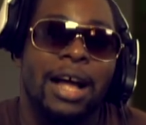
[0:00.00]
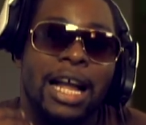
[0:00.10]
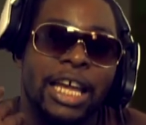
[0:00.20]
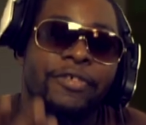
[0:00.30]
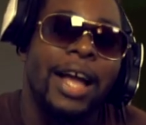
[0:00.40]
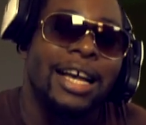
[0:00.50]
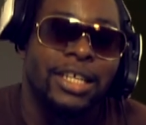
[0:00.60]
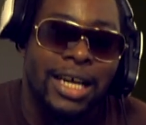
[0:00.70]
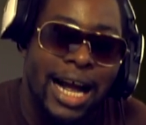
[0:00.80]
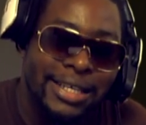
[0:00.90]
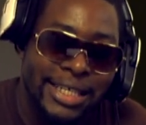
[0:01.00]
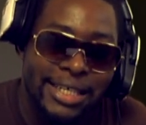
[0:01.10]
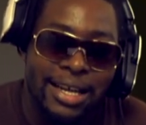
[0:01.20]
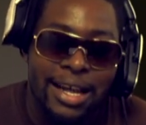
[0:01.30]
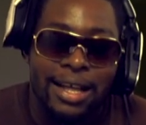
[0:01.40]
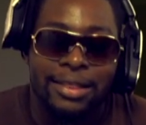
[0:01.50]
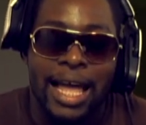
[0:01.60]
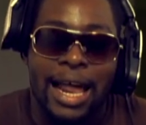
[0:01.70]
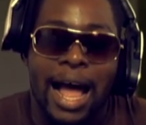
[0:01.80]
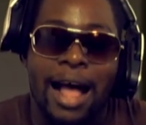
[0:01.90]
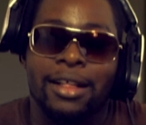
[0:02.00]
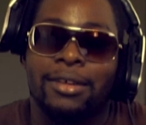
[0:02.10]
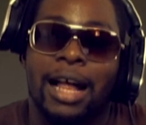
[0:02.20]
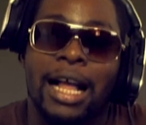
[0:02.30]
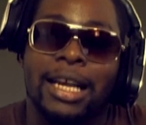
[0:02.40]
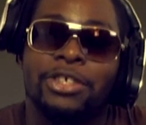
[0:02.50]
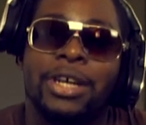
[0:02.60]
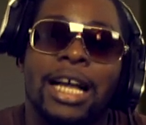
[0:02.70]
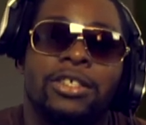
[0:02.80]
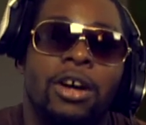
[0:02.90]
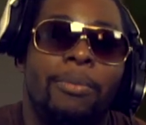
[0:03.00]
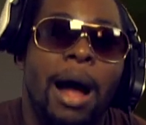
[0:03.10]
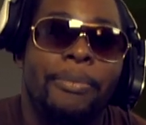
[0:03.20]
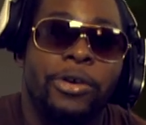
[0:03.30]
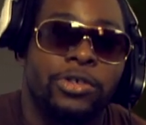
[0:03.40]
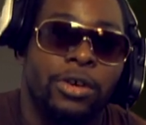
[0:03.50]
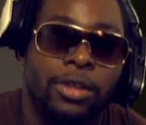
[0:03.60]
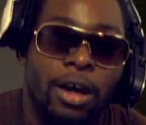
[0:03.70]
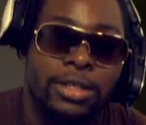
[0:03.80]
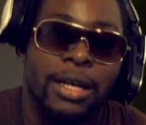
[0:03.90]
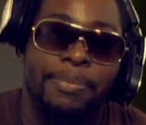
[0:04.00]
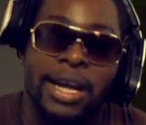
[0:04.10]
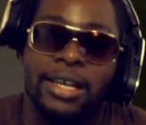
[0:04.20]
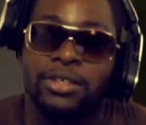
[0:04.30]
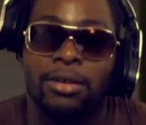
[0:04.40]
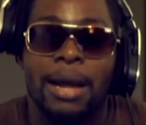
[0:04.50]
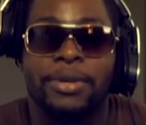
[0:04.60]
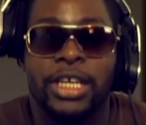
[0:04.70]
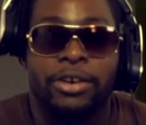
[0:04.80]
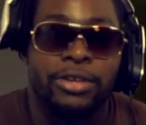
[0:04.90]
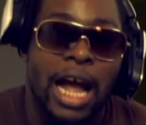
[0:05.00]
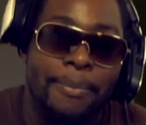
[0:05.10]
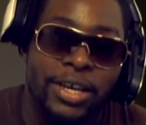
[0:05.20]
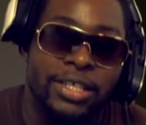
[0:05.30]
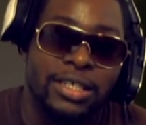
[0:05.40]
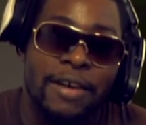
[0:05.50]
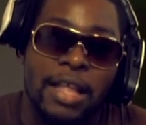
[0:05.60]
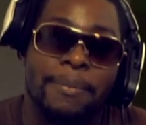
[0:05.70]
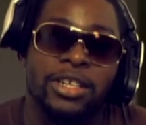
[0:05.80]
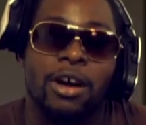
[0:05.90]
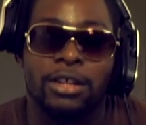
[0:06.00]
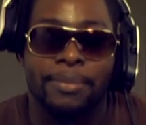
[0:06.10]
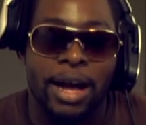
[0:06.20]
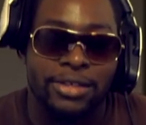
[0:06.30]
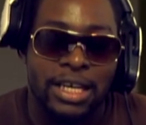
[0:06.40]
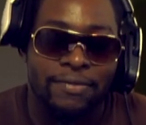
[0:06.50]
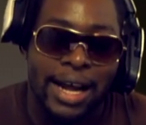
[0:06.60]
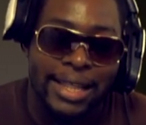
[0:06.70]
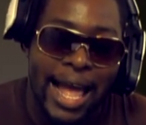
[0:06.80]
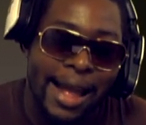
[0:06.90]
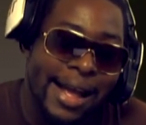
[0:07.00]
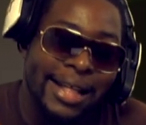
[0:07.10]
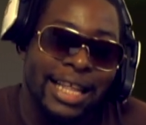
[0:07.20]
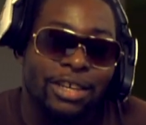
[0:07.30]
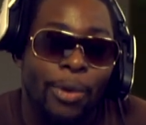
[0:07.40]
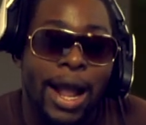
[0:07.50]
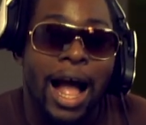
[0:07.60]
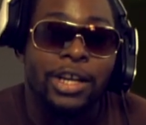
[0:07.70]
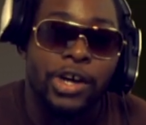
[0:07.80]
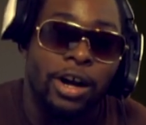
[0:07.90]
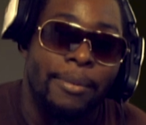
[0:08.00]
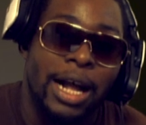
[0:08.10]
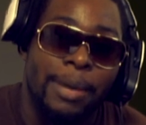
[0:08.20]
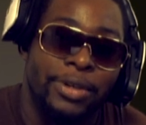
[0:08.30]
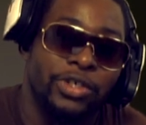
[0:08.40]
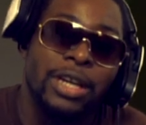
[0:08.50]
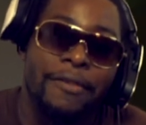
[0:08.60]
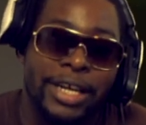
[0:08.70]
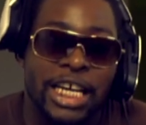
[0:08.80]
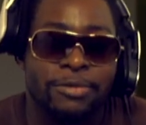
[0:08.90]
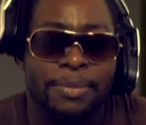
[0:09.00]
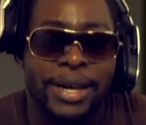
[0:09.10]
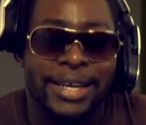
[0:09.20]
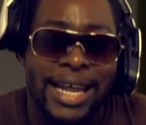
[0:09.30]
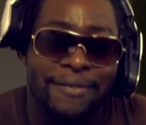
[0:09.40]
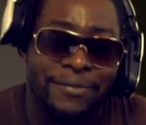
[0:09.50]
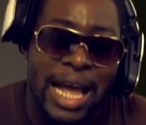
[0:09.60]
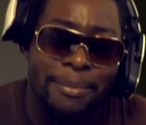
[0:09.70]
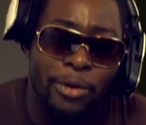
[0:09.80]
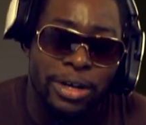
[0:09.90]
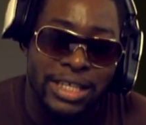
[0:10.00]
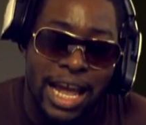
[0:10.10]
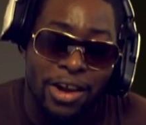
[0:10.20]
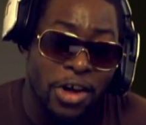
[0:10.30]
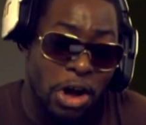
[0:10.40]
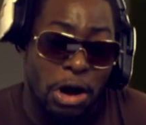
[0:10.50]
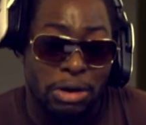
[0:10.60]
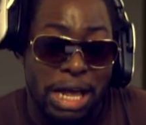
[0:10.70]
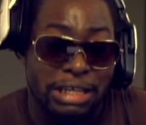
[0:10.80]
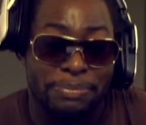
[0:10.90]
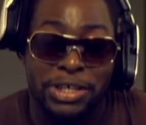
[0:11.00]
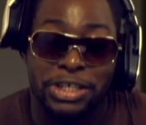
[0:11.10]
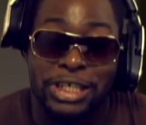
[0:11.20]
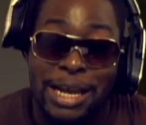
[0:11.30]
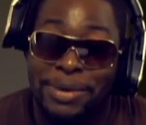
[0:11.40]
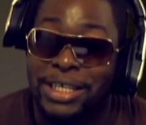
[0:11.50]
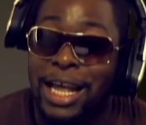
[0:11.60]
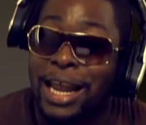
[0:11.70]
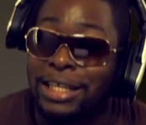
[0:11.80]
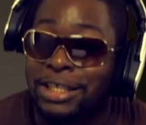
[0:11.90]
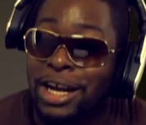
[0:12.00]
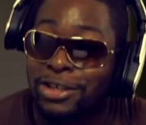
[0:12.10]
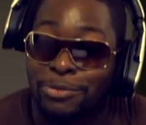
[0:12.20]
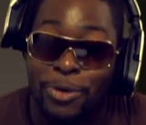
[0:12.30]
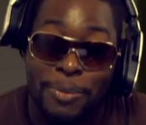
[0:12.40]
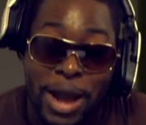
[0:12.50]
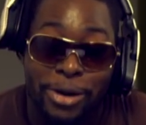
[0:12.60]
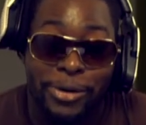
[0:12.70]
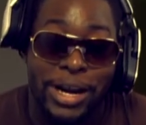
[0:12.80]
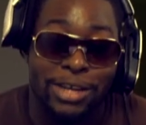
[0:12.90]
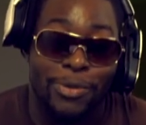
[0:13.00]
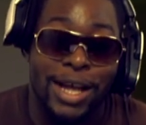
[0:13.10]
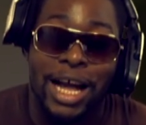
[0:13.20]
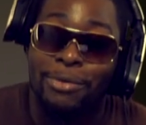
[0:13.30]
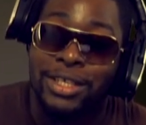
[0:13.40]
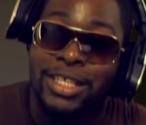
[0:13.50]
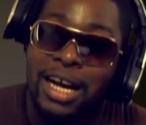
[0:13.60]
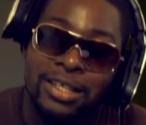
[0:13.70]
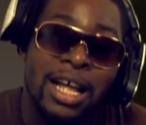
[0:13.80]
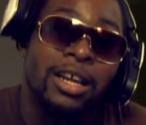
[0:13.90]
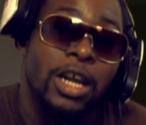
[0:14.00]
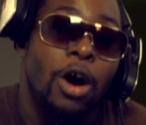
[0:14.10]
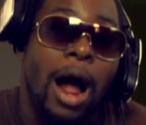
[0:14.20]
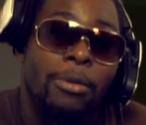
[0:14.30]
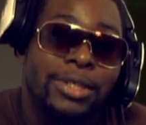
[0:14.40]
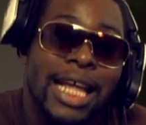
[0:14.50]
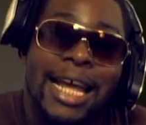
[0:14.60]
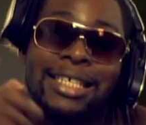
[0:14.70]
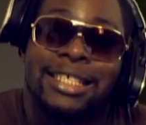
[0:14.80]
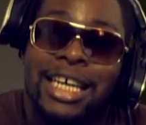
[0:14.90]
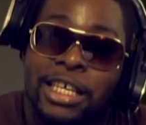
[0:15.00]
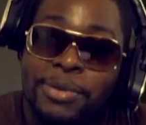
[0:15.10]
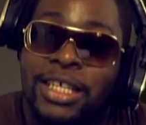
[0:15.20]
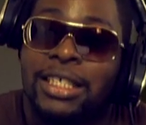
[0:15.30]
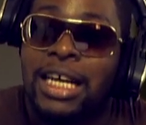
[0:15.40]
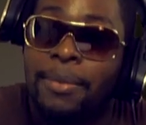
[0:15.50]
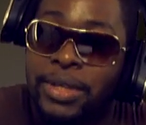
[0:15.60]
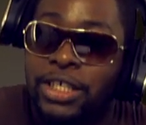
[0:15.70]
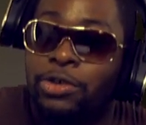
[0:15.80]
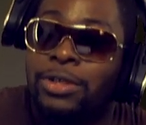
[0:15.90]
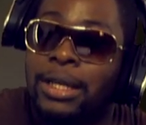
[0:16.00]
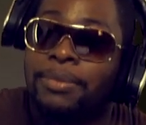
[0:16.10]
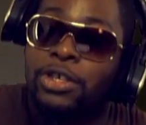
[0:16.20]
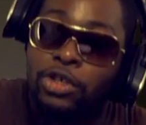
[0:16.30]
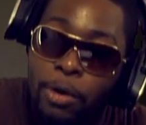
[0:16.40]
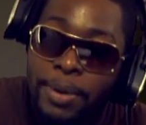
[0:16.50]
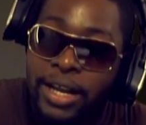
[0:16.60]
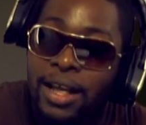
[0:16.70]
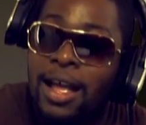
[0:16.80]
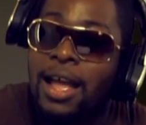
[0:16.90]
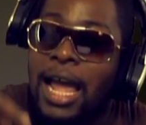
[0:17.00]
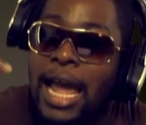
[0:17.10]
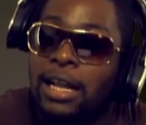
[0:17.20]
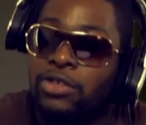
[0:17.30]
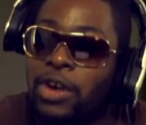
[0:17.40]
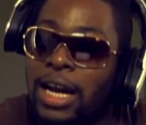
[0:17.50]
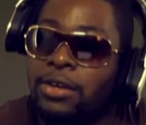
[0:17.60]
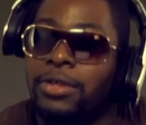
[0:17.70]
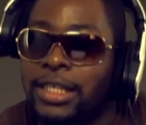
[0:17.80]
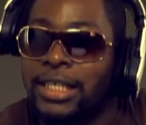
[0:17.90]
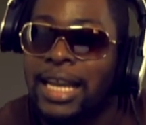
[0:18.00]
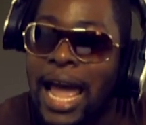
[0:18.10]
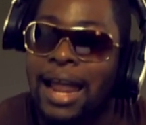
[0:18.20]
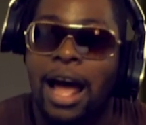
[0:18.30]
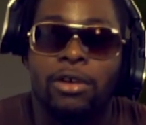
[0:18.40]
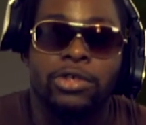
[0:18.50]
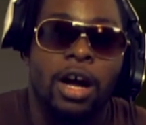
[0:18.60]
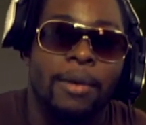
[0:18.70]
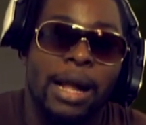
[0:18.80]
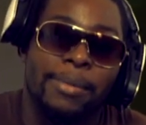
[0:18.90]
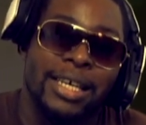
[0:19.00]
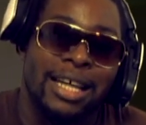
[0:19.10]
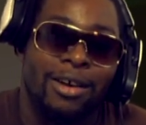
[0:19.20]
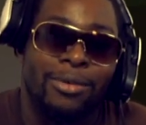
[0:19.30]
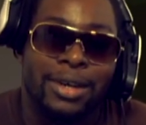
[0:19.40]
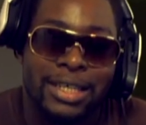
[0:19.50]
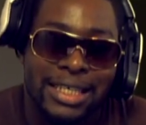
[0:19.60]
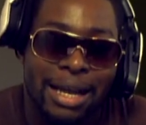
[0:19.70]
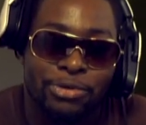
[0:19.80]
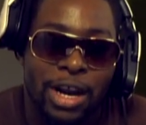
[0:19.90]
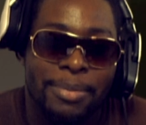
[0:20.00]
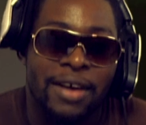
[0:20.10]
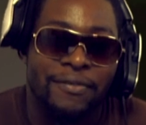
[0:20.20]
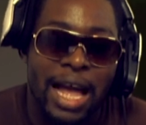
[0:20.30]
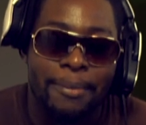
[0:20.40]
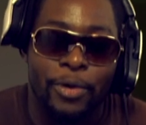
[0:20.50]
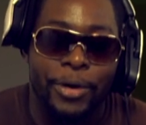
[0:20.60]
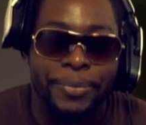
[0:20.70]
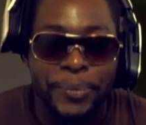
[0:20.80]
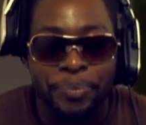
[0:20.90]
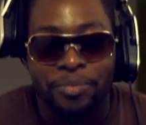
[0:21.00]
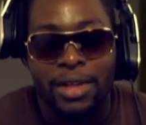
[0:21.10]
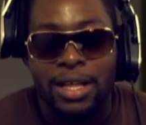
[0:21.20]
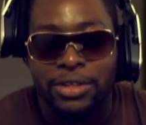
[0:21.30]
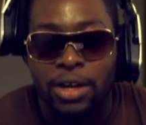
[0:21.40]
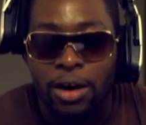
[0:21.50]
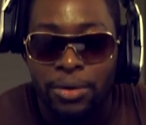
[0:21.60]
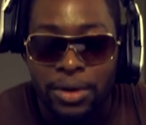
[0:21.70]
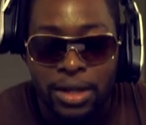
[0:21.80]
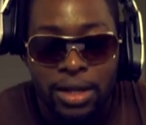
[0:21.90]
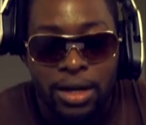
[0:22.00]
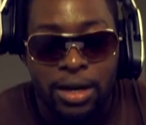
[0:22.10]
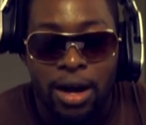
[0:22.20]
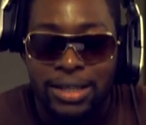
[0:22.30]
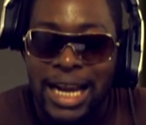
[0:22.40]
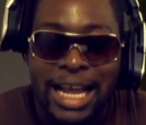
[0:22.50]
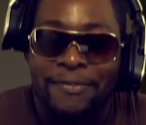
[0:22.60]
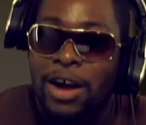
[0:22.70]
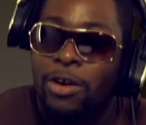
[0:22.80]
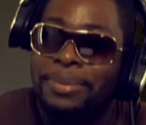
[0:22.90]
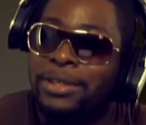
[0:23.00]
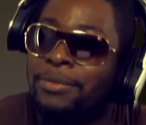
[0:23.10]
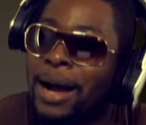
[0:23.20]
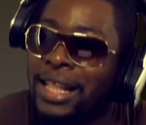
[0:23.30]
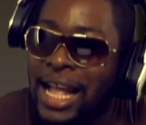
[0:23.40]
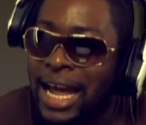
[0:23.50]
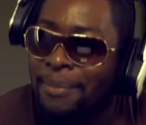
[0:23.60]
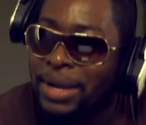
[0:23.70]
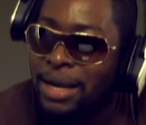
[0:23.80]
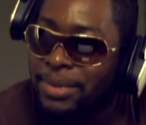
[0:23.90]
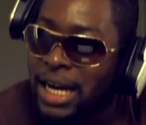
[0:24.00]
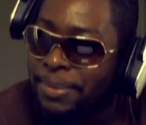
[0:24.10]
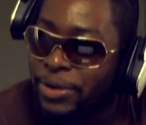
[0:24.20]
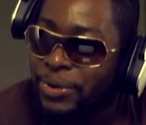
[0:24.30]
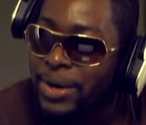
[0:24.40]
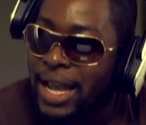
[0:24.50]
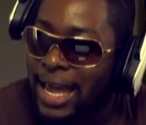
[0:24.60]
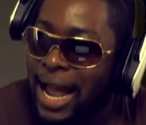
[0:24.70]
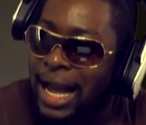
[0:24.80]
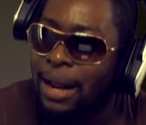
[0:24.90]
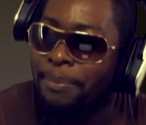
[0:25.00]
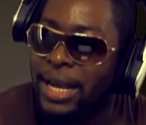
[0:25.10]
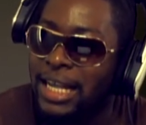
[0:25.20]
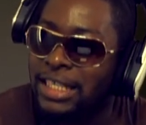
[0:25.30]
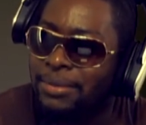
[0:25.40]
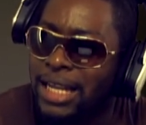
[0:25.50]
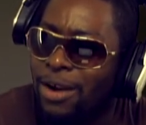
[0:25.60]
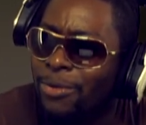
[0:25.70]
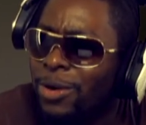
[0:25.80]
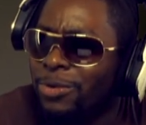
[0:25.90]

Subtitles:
give you guys the content that I let you guys know my personal thoughts and opinions on in particular topics and stuff that have been talked about and stuff like that. That's why I talk about it, but you never catch me being a damn fanboy saying, oh yeah, that's a piece of shit because I like this console more better and that's why that one sucks. No, I will say it sucks because the company is doing something stupid and trying to do this and that. I don't talk about it because I'm trying to be a fanboy. So, it's like if I go up to somebody that got a BMW and I got a Benz, I'm saying, well,